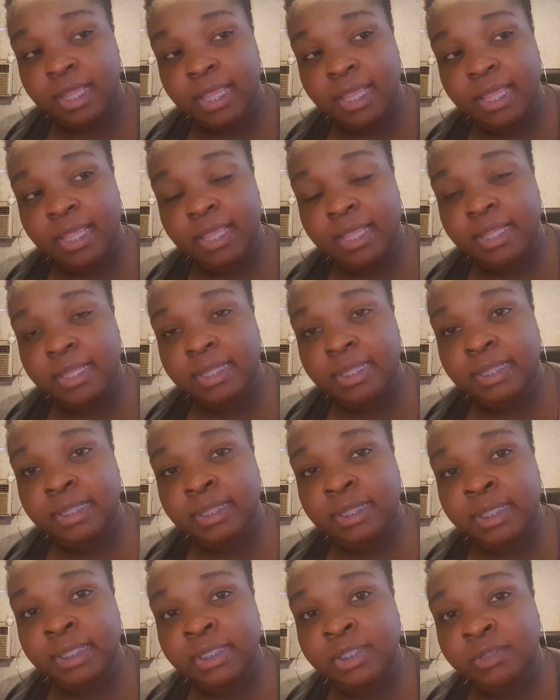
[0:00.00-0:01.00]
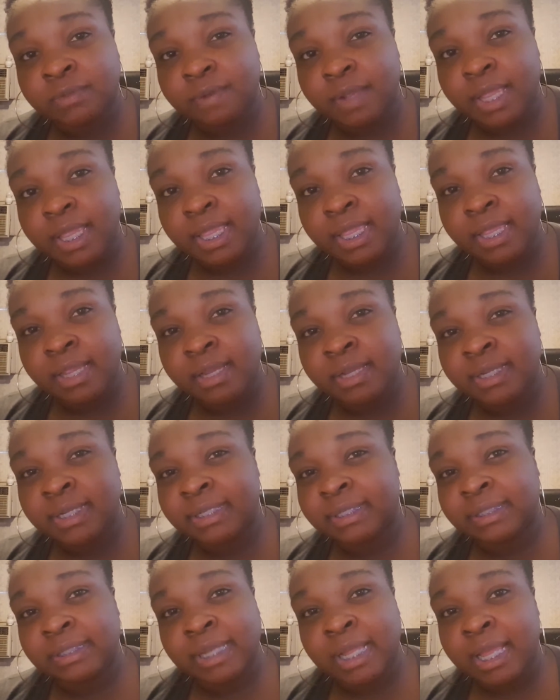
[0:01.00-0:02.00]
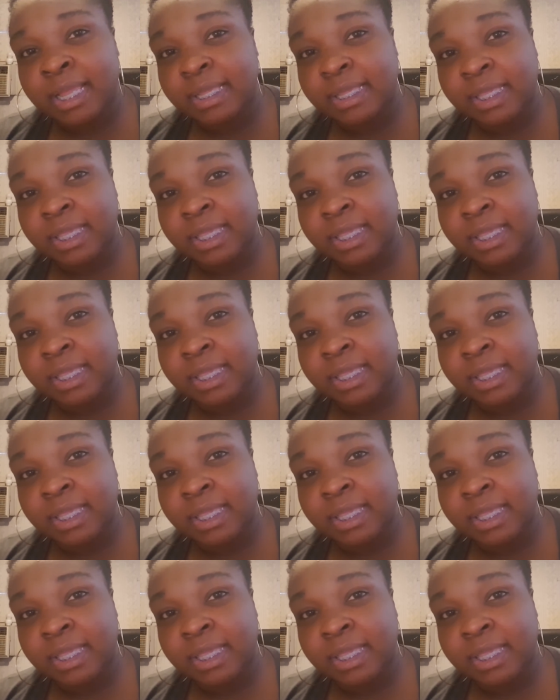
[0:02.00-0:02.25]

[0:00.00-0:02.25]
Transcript: And this right here does not